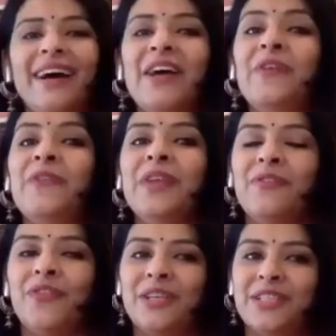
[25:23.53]
I,
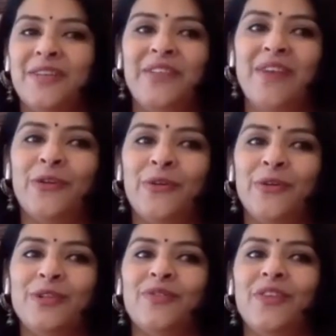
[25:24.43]
we first thing we have to
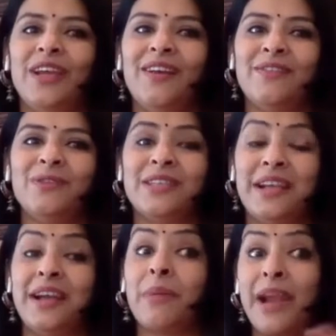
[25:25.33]
do is we have to
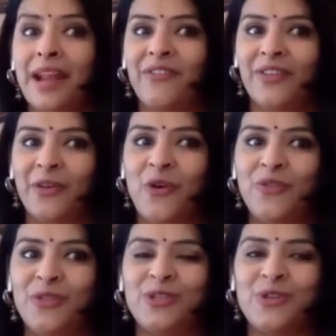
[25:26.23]
sync up right after the
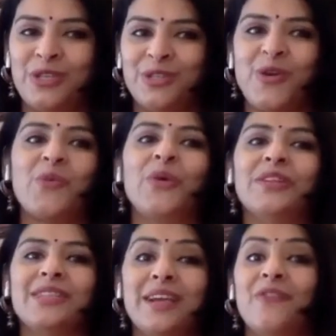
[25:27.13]
COVID situation is
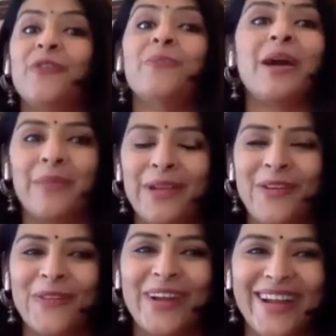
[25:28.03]
over, sync up for
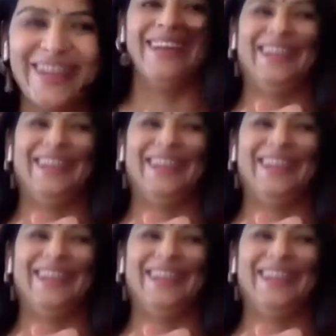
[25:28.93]
barbecue, right?